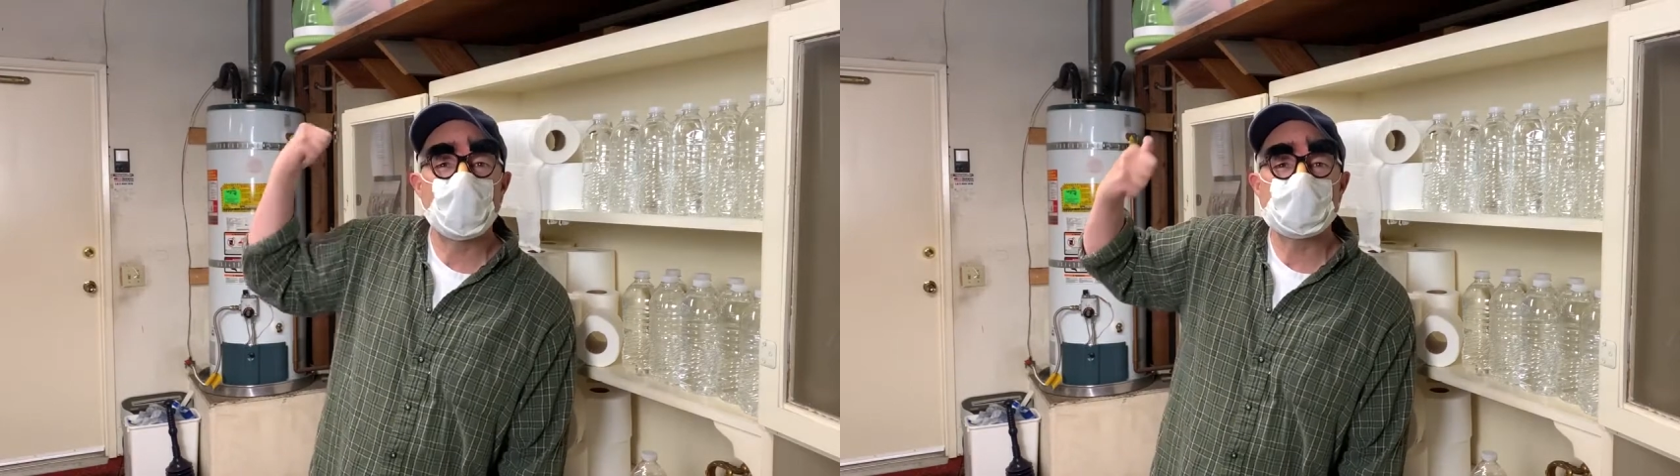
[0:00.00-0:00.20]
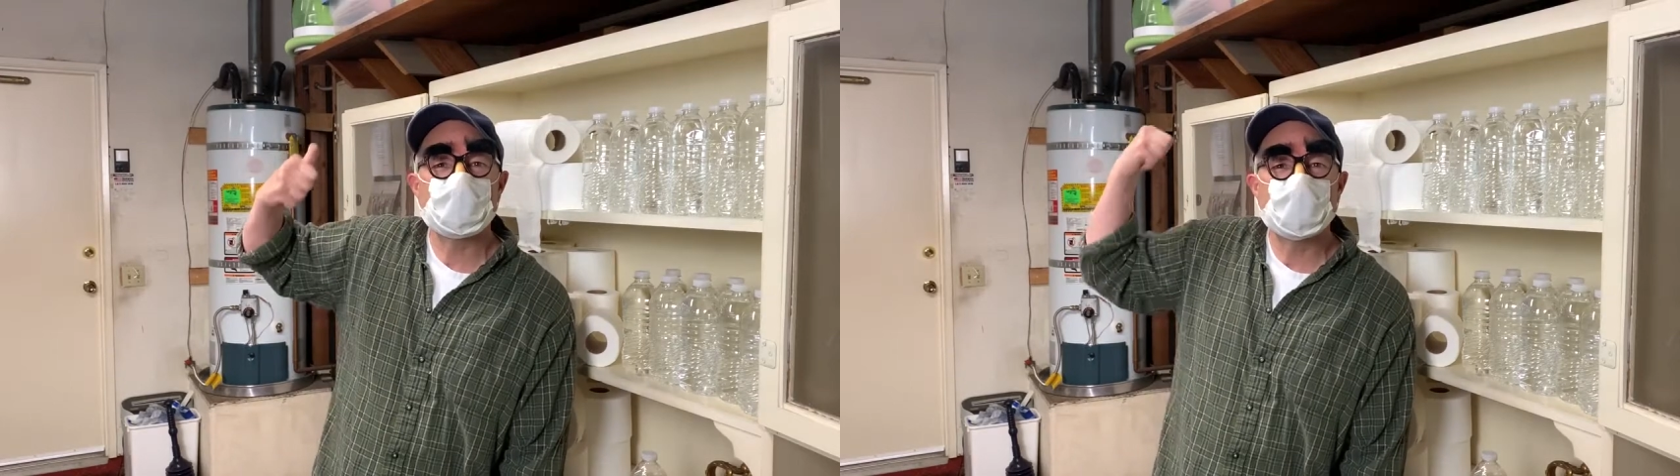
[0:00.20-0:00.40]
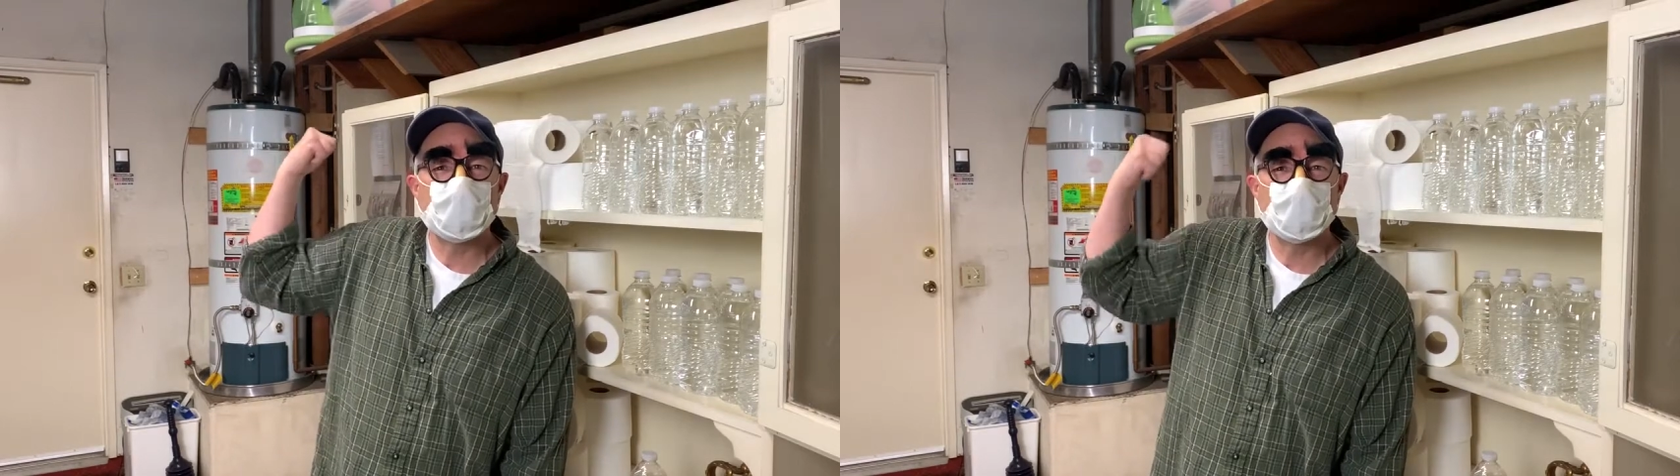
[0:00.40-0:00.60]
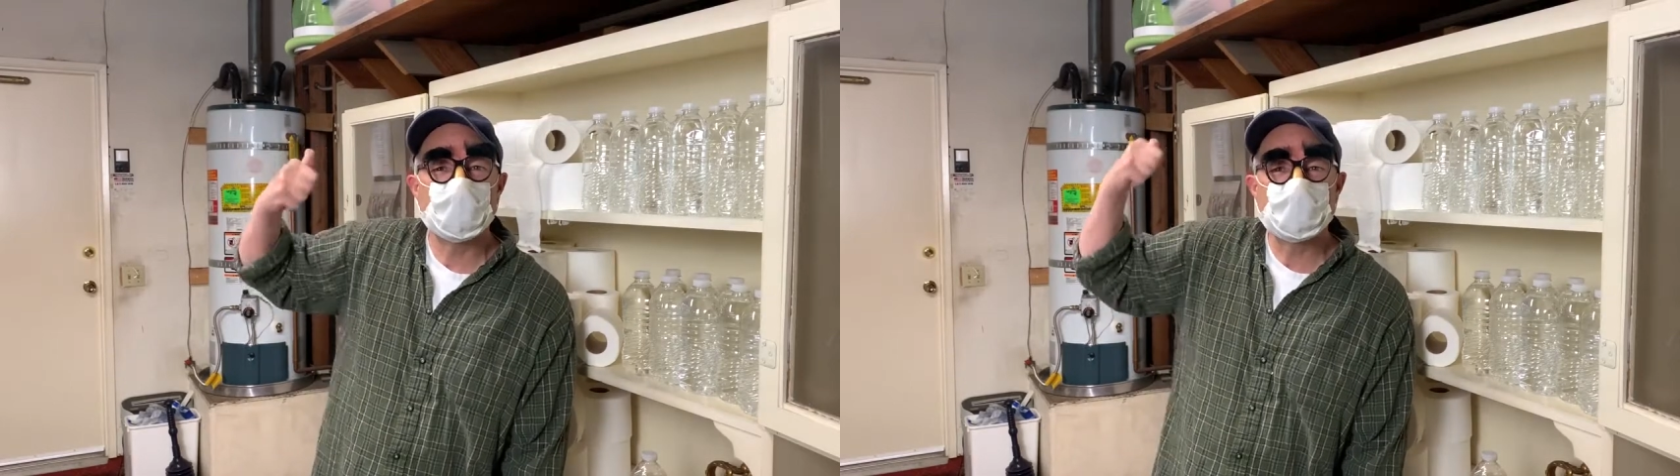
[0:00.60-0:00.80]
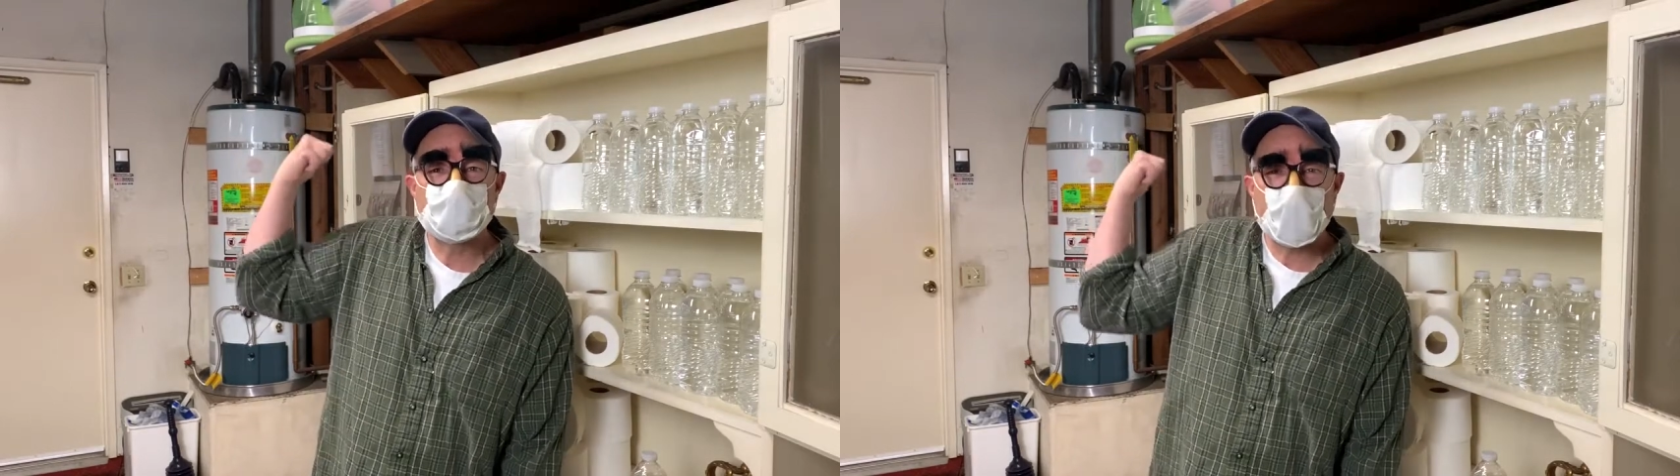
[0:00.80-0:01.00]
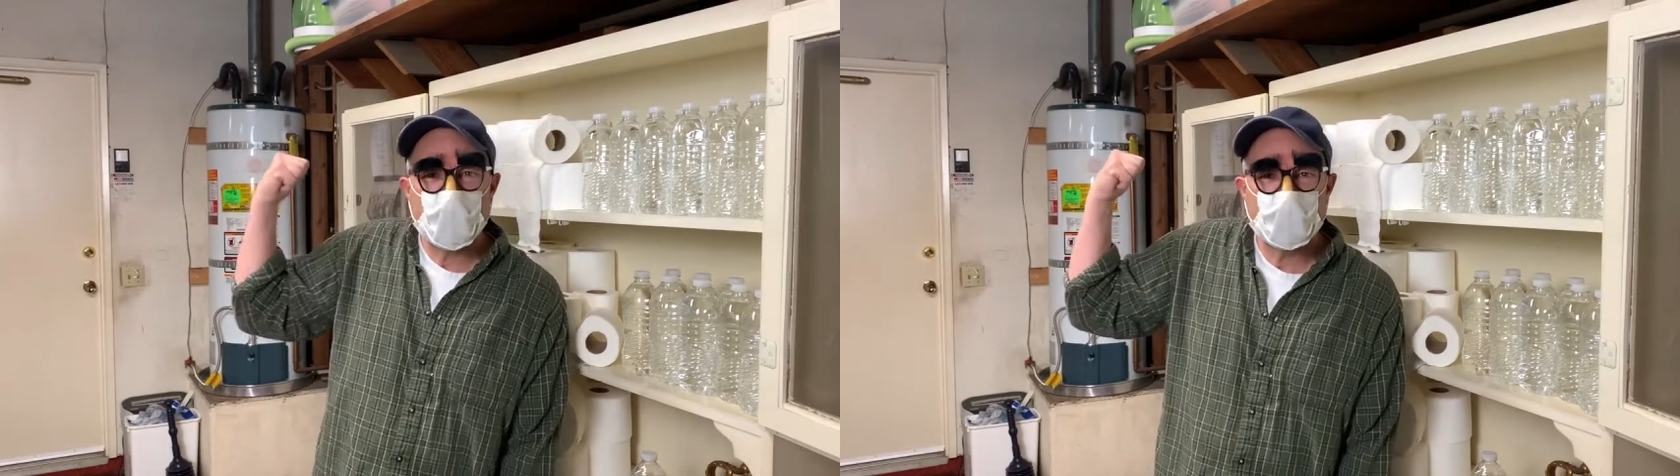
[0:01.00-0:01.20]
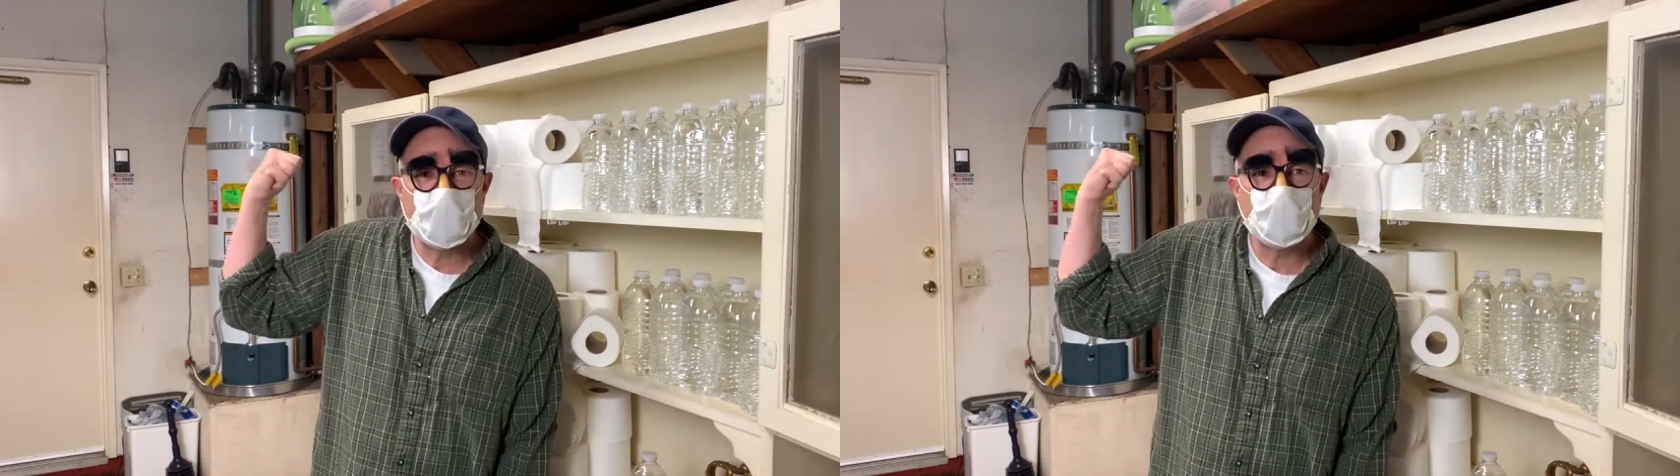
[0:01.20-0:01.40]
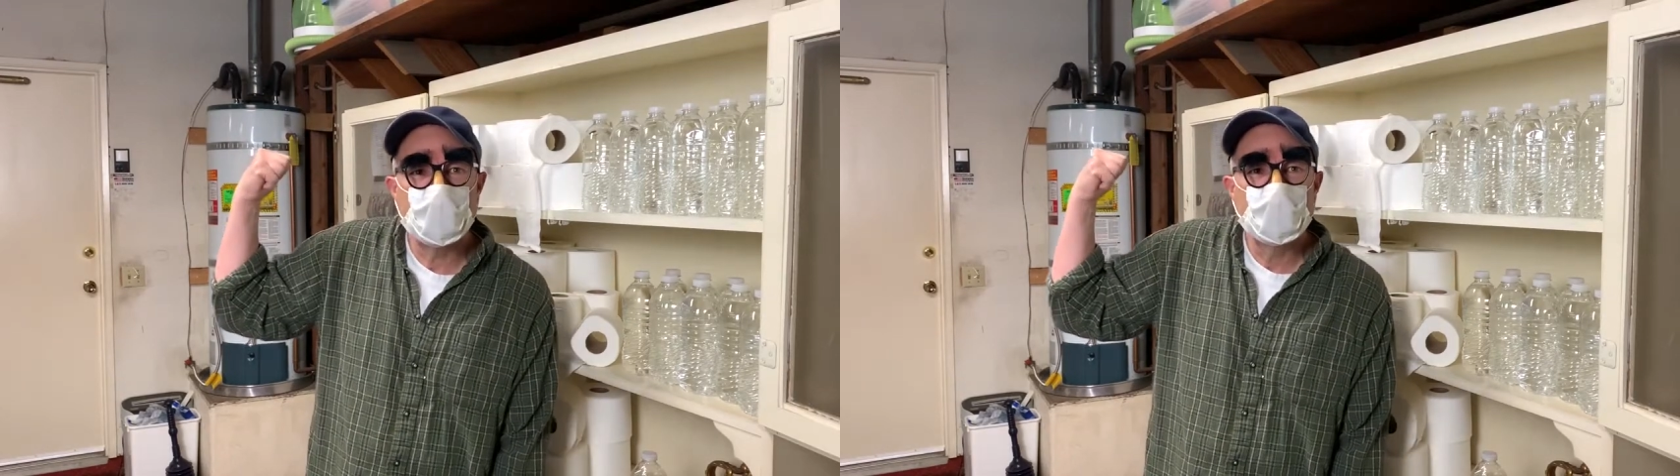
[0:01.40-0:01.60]
was still in
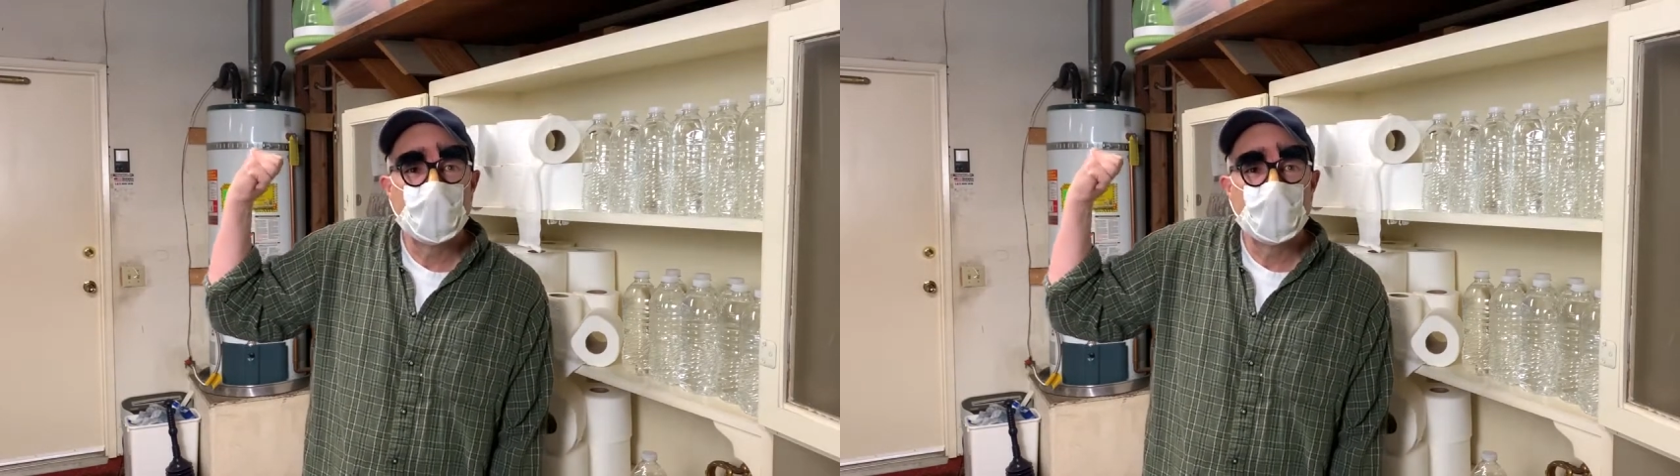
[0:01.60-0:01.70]
China,